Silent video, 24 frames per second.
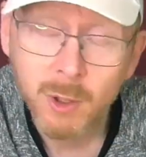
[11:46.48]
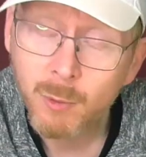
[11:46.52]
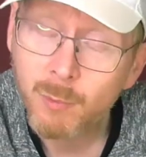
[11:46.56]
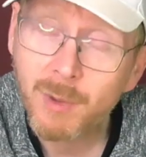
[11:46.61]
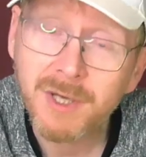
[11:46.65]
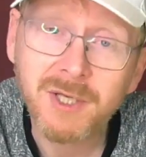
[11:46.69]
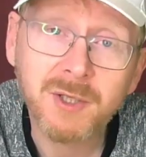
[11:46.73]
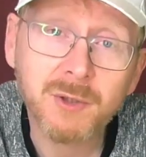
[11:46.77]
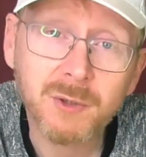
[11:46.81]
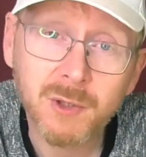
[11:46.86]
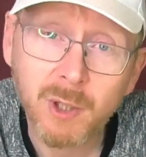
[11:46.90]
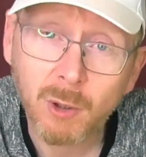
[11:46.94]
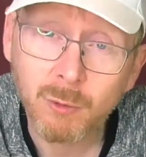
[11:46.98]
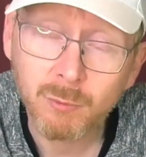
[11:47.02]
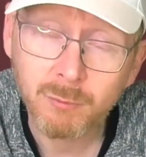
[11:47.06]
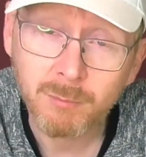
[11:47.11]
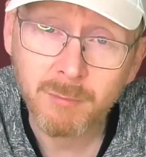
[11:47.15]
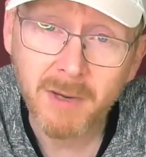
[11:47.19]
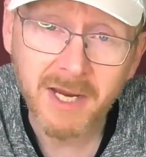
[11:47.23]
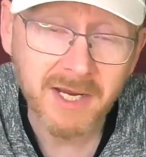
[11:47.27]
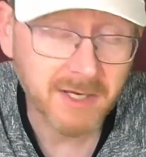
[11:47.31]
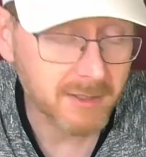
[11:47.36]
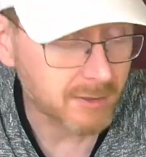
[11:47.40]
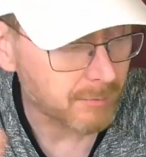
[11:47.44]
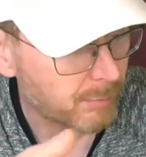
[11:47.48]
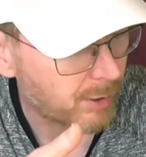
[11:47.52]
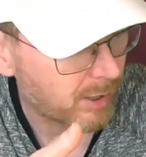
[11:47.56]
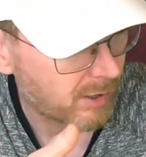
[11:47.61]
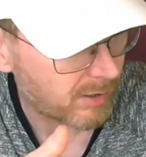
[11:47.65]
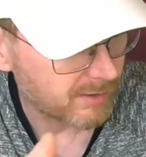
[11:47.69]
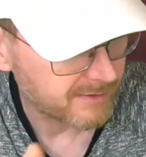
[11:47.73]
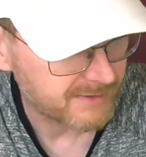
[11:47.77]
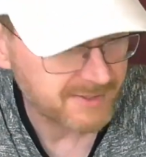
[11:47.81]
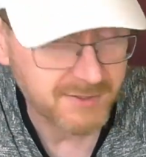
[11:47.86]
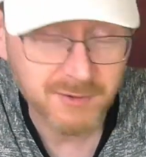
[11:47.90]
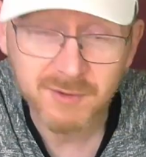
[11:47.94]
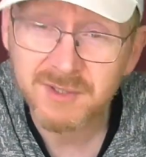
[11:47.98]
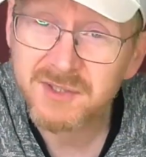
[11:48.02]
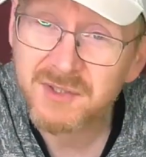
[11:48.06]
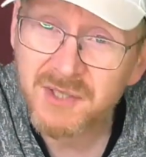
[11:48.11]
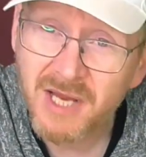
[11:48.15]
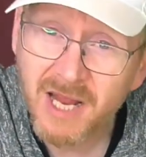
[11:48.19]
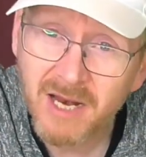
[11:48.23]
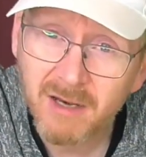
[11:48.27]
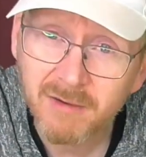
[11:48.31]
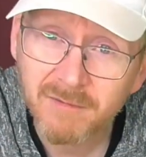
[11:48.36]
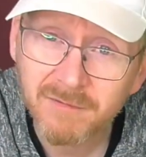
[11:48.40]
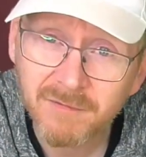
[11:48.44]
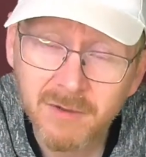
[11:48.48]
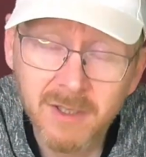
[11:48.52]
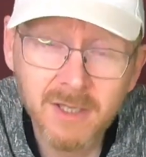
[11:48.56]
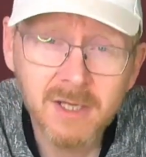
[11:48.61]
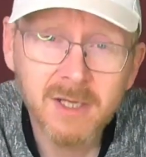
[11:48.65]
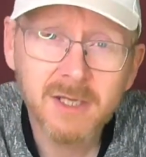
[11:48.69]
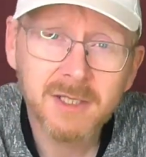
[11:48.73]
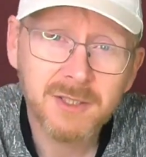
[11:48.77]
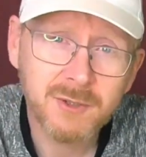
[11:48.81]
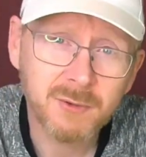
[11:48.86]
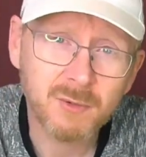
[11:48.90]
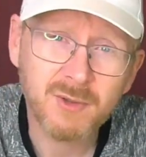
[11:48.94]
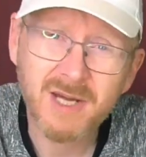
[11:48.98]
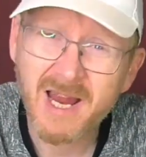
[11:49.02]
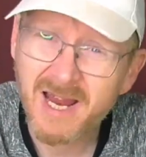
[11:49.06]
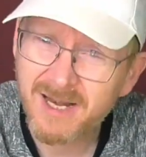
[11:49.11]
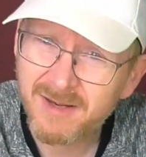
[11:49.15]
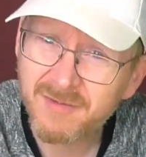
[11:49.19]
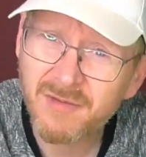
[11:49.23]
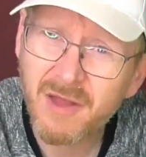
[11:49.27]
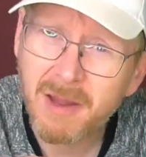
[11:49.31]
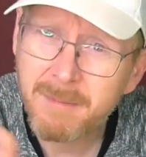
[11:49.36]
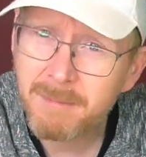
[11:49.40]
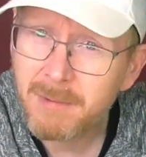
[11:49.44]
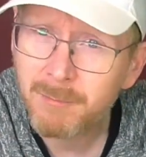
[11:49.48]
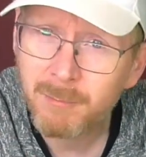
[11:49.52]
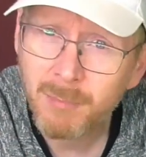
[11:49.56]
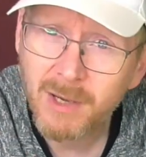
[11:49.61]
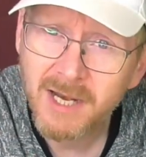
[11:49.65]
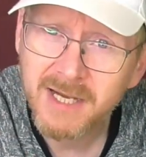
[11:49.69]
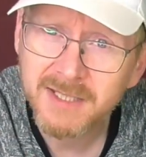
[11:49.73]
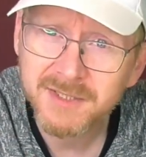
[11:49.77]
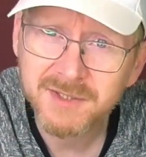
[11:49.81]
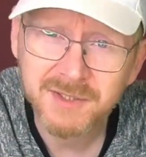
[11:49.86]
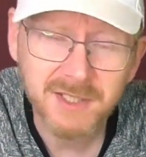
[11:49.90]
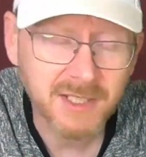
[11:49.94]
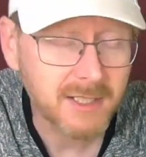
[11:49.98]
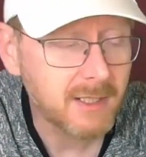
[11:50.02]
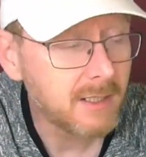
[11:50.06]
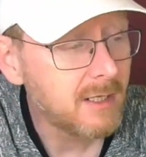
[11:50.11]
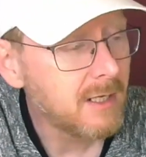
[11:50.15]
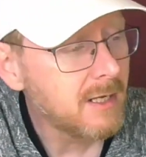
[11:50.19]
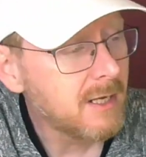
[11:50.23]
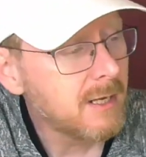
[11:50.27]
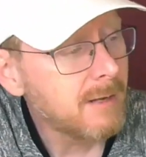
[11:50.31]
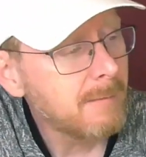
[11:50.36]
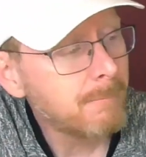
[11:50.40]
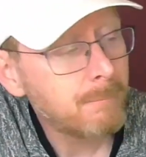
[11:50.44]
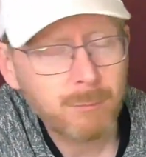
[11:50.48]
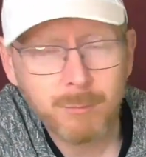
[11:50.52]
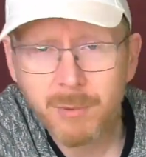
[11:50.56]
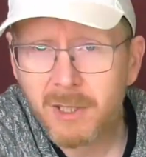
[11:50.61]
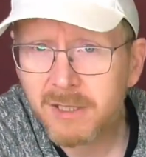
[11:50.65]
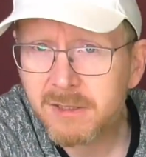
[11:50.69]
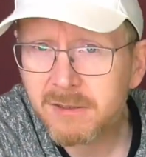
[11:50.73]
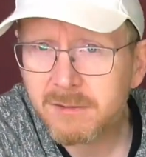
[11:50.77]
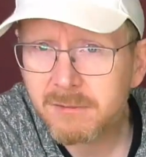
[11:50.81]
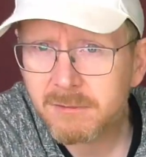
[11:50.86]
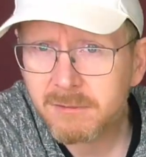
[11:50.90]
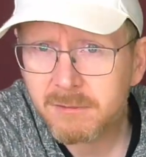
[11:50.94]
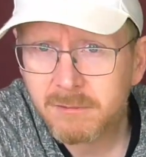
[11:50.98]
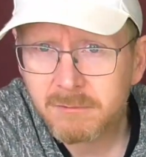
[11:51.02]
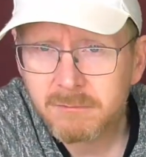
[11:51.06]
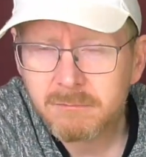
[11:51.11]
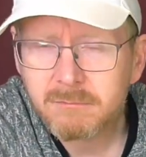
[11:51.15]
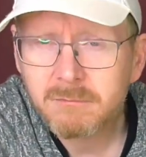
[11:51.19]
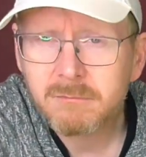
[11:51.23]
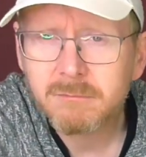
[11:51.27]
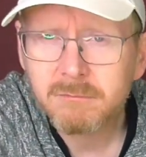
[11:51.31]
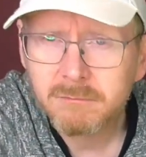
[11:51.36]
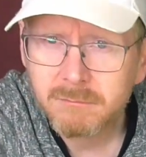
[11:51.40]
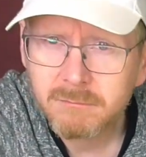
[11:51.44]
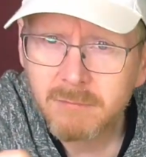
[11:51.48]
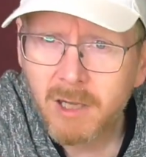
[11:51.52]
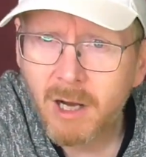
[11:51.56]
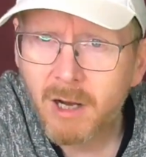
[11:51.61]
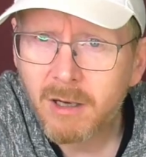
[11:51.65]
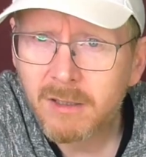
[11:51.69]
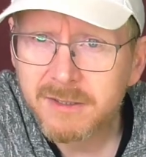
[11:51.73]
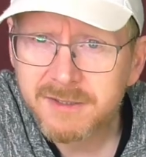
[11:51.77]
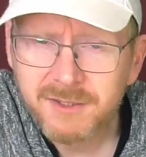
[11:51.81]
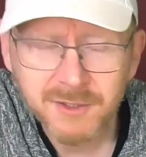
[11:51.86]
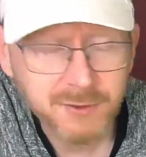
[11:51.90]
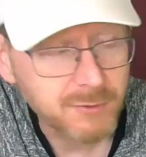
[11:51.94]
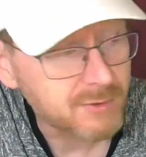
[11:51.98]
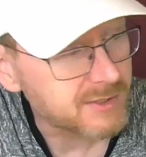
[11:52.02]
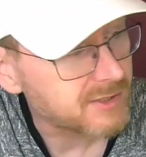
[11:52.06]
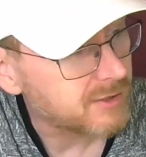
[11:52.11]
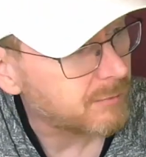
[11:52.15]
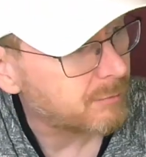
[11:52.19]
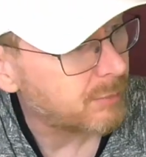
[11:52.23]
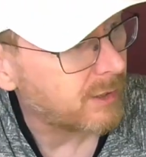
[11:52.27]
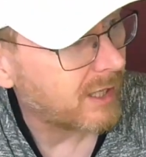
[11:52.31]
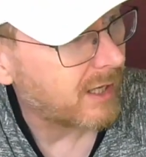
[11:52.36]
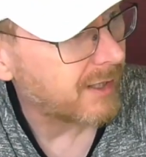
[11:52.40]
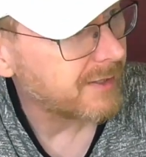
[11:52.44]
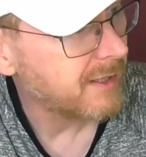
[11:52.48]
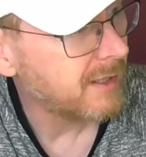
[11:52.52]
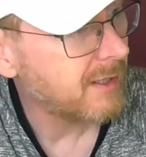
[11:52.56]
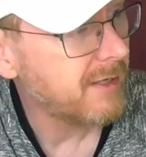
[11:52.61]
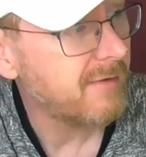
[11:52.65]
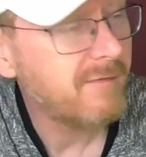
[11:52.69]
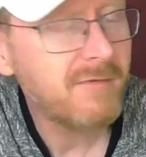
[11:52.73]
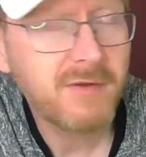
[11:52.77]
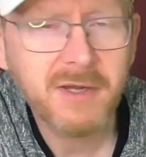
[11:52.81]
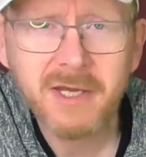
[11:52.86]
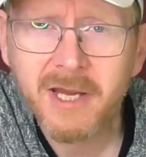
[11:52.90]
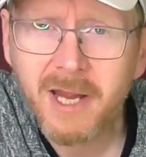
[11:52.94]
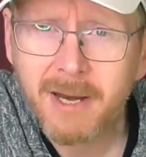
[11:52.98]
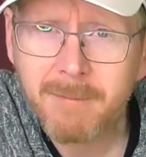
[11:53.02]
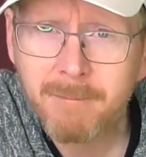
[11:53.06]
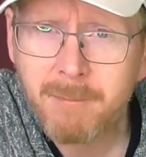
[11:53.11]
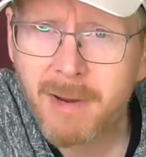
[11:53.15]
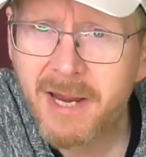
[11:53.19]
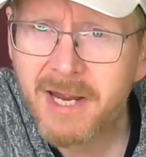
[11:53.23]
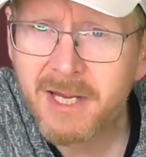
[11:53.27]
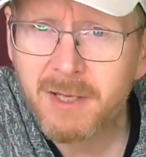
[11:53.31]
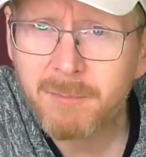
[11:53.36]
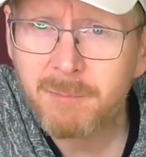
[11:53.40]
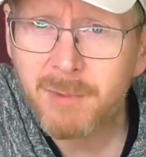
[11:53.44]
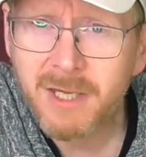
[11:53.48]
when you don't make the parts yourself, you get them in plastic, but ask your supplier if he can make